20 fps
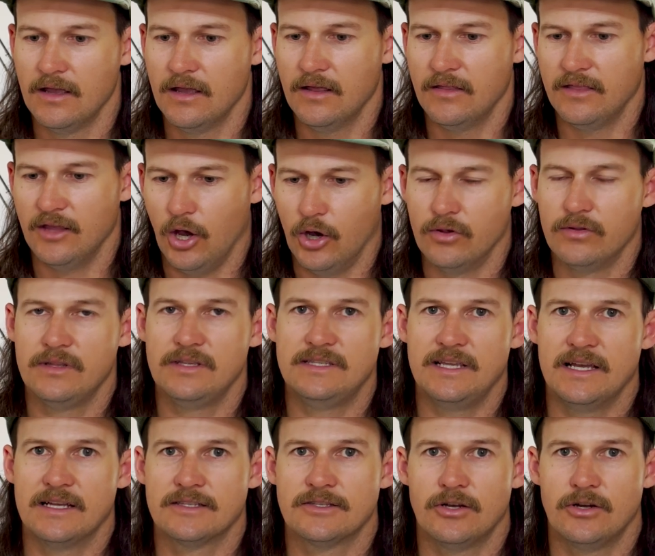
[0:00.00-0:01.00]
The only
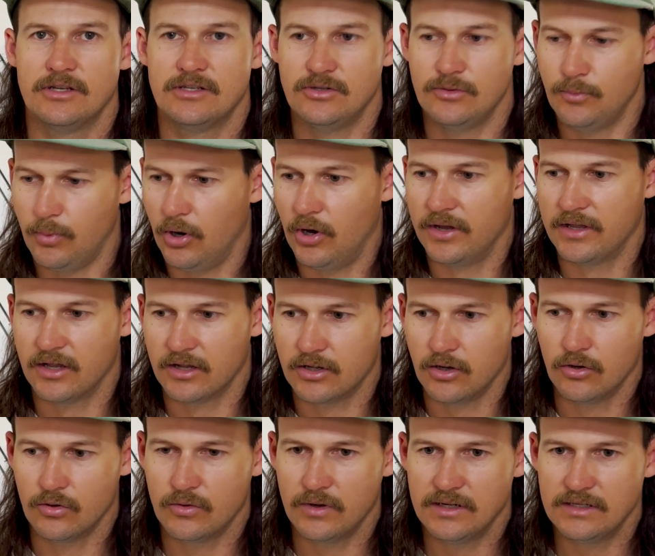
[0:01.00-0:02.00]
downside to buying a
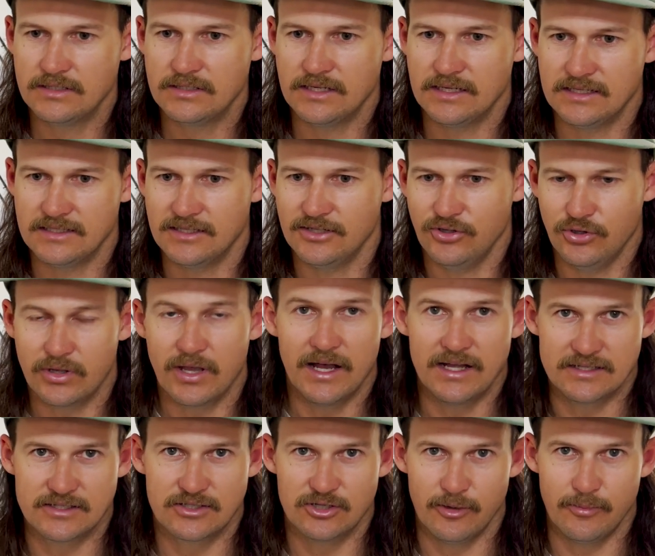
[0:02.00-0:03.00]
Conquest is that you
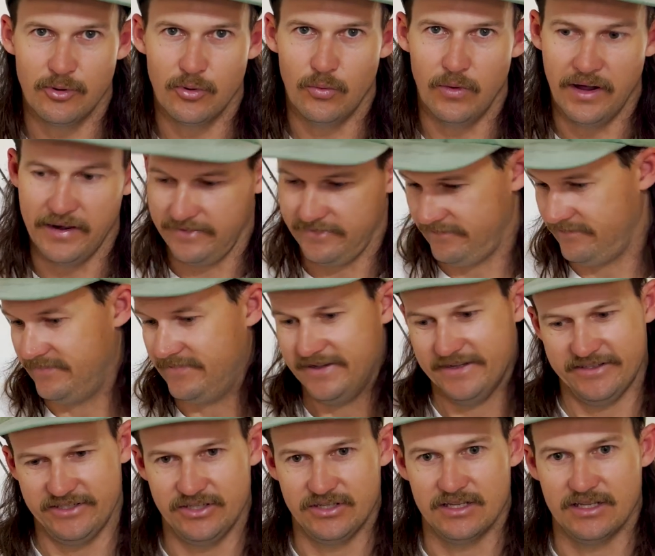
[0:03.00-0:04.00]
can't stop at one,
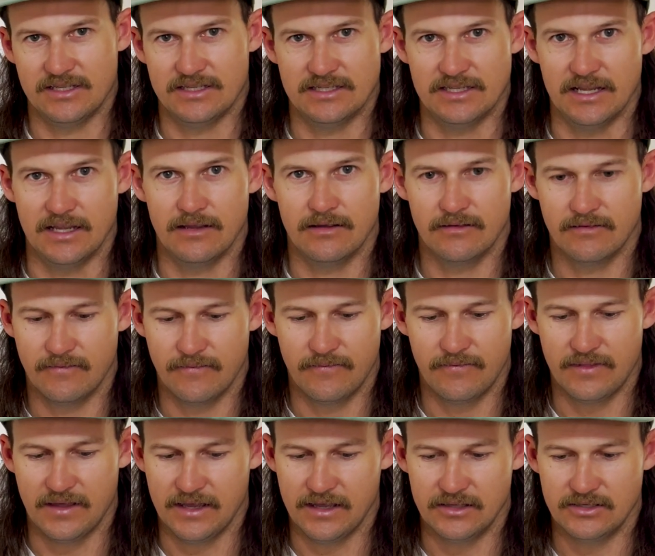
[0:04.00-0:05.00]
as you can see.
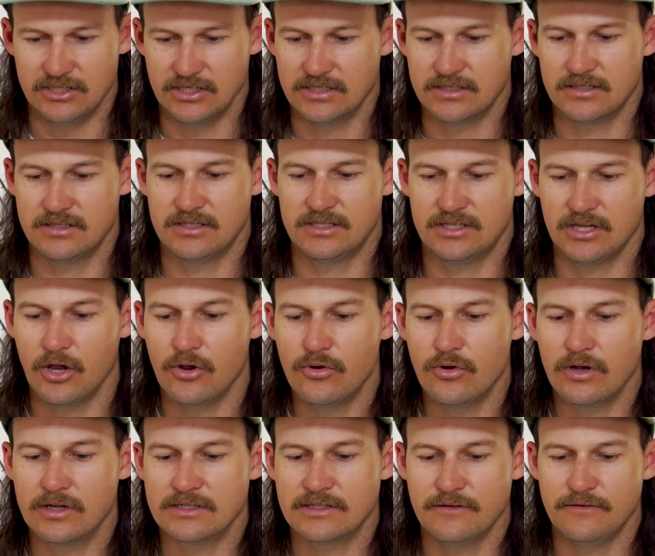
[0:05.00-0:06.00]
They are just so
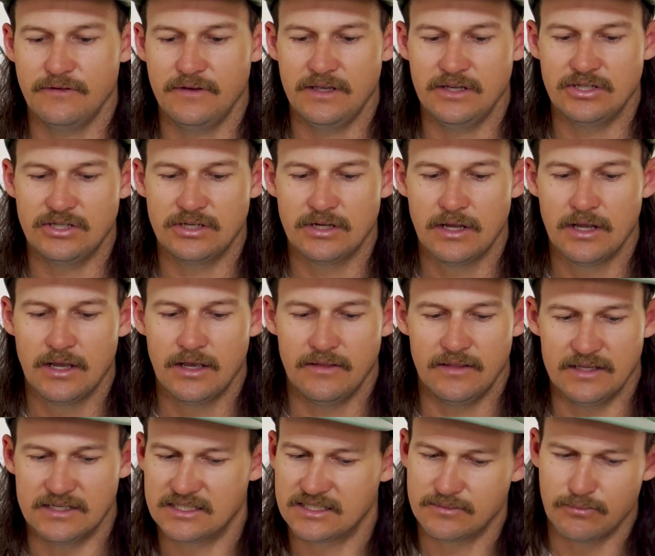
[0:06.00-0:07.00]
nice to fish.
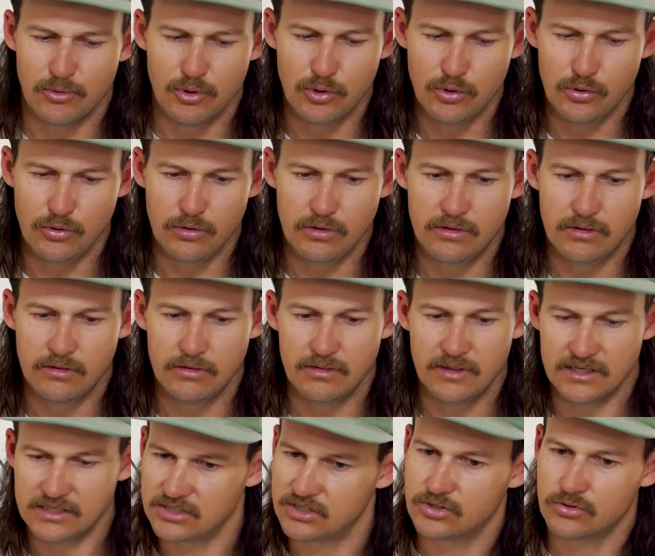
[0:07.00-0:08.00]
They're smooth,
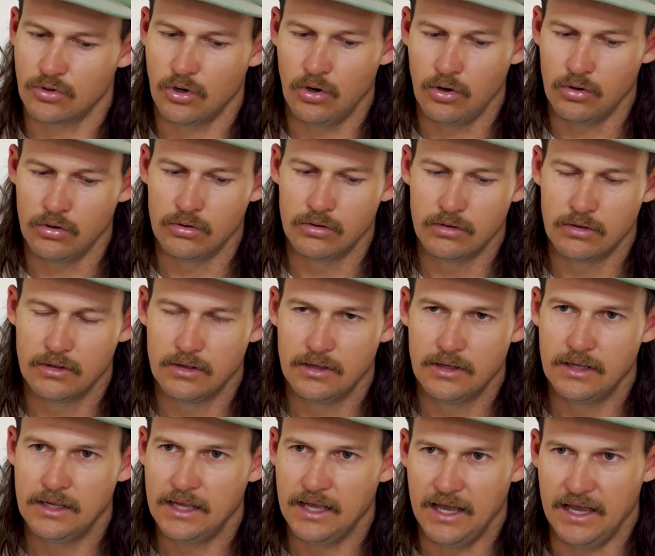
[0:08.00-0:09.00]
they're strong.
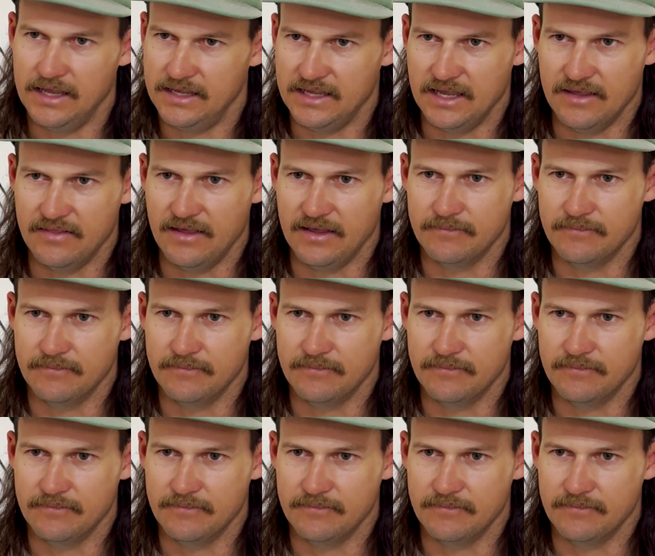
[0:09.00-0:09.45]
Yeah,